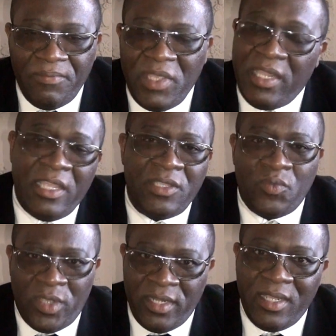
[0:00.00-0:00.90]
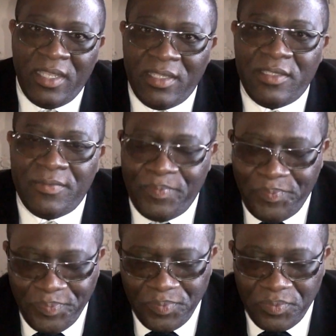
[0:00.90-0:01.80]
it is what it is.
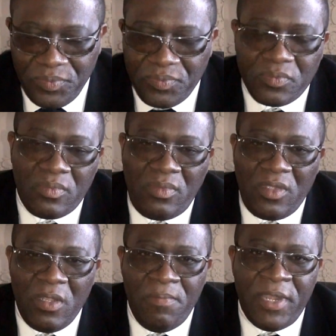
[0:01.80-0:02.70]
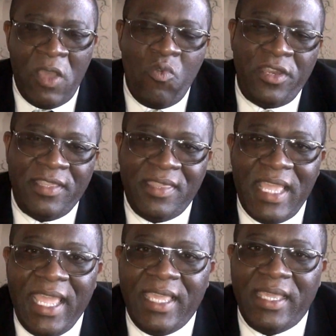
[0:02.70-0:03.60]
But I want to
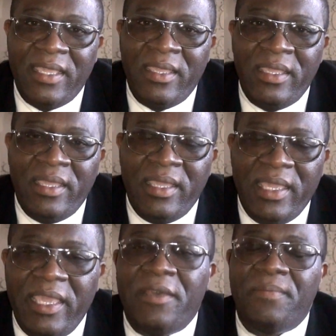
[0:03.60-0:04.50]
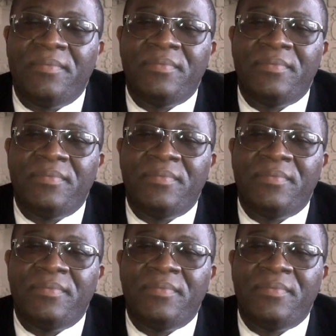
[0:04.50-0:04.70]
thank him